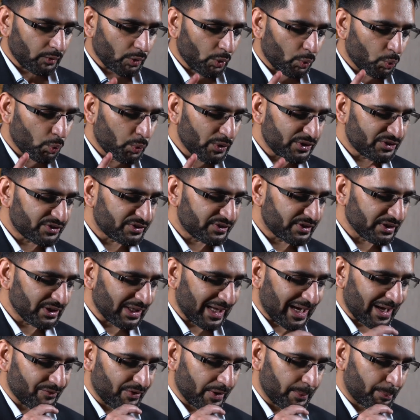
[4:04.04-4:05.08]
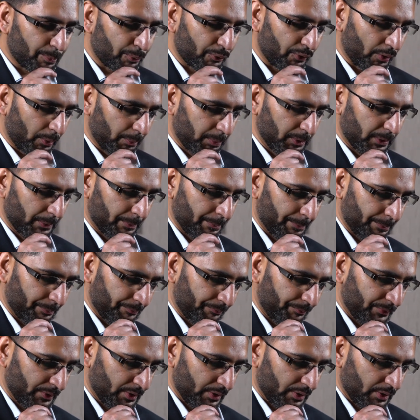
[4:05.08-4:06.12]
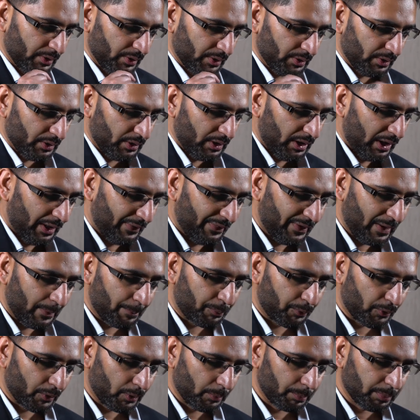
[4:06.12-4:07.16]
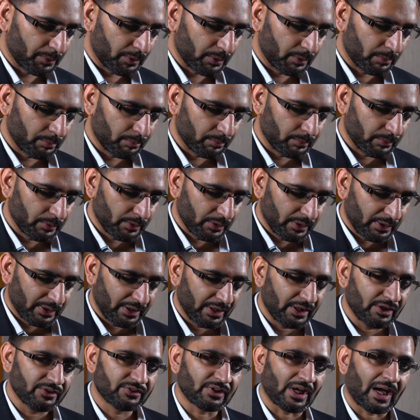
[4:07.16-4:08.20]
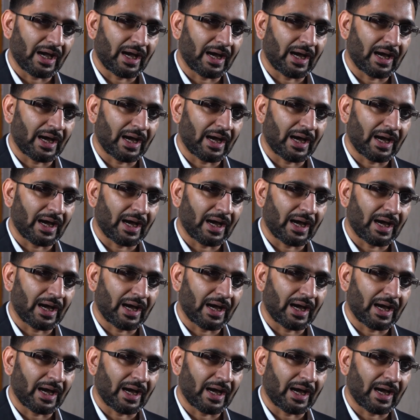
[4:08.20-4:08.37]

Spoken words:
we still have a problem. And that problem is